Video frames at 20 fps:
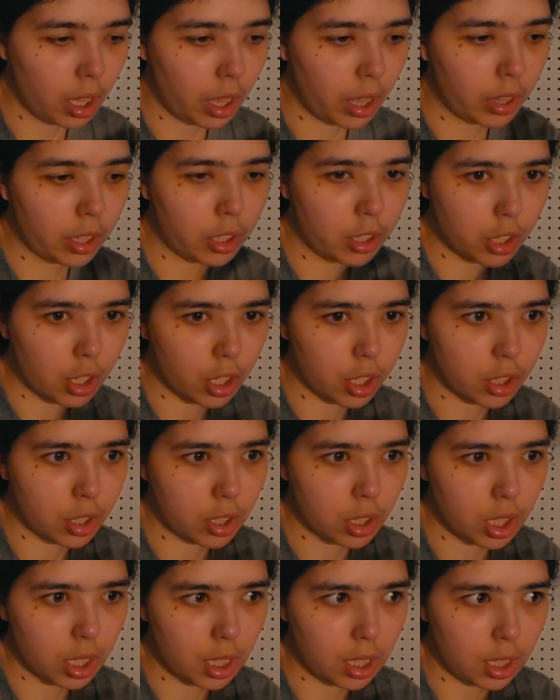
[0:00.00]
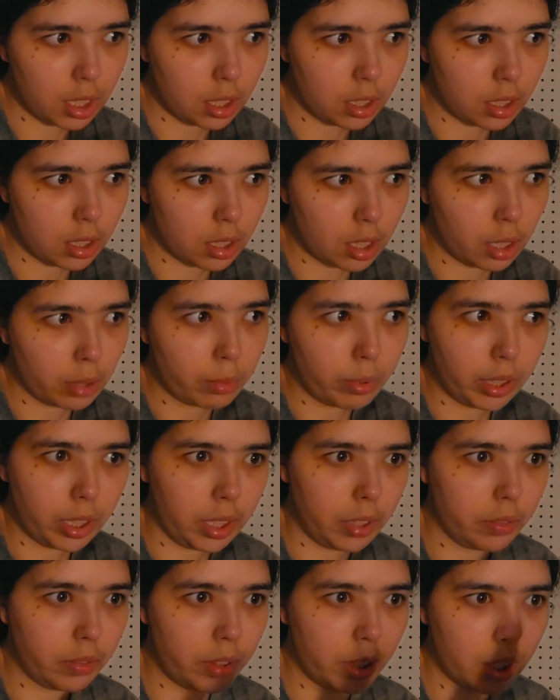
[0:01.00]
and the church is, I believe,